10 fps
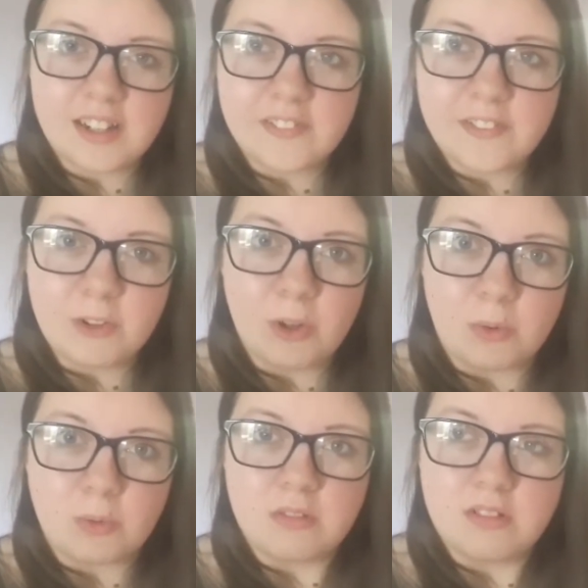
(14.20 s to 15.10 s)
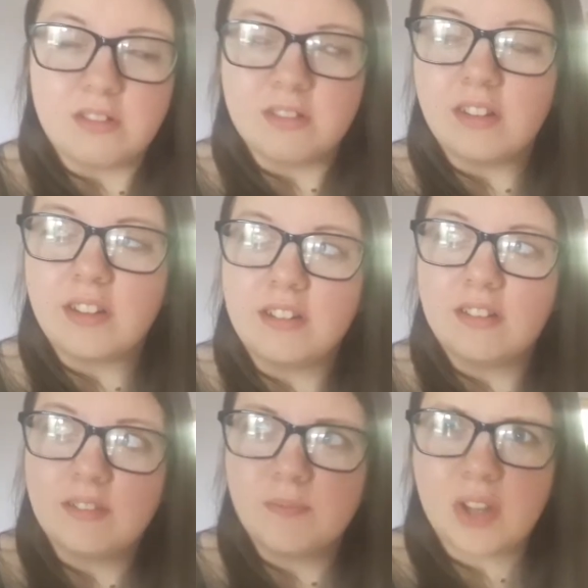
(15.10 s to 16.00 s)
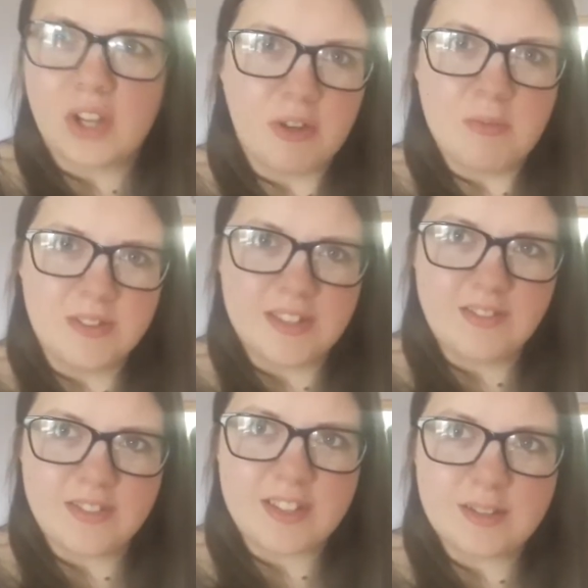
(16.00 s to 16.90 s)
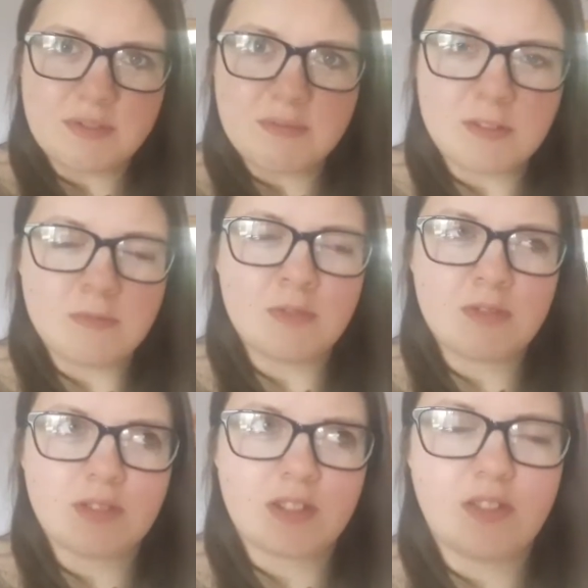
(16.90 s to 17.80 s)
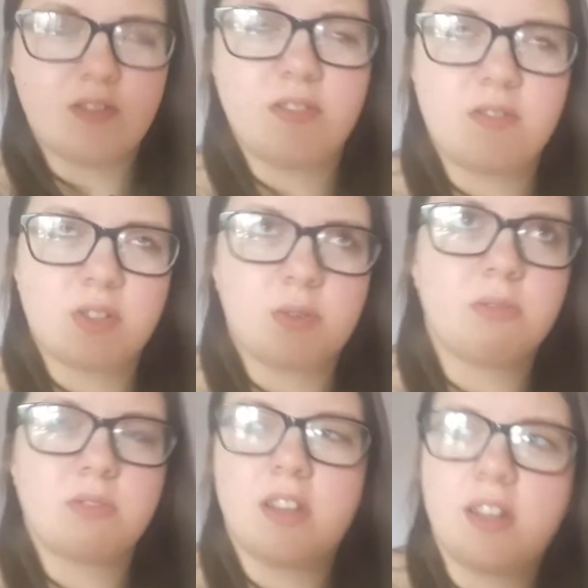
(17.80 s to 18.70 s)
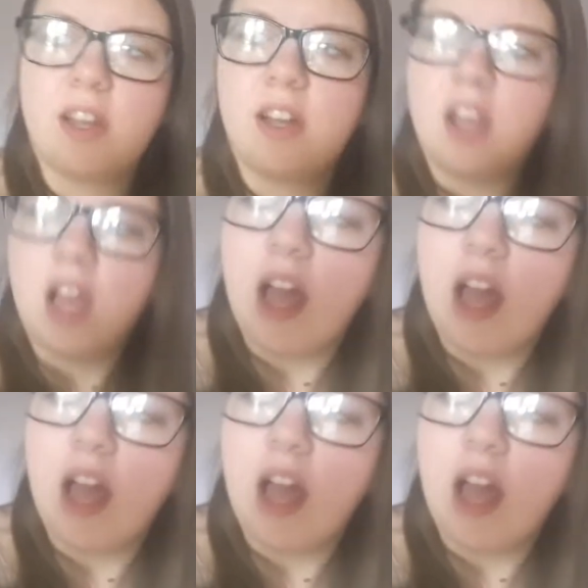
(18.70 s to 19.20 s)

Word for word: I feel that old. Like, I know I'm only 17 tomorrow, but oh my god, I feel so old saying that.